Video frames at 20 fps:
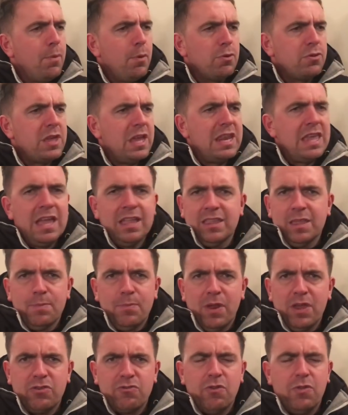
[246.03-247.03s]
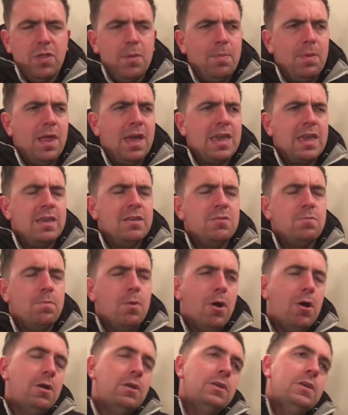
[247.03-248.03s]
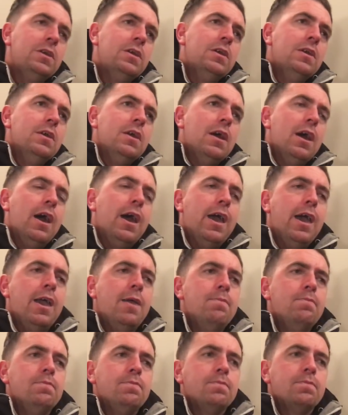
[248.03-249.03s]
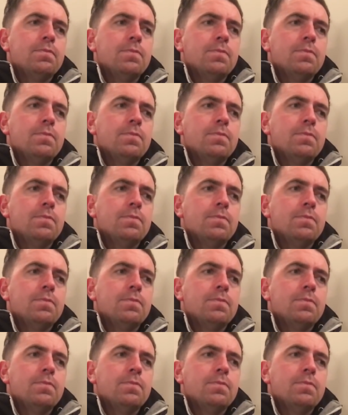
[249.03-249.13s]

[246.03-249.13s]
puts any added pressure on the players, but when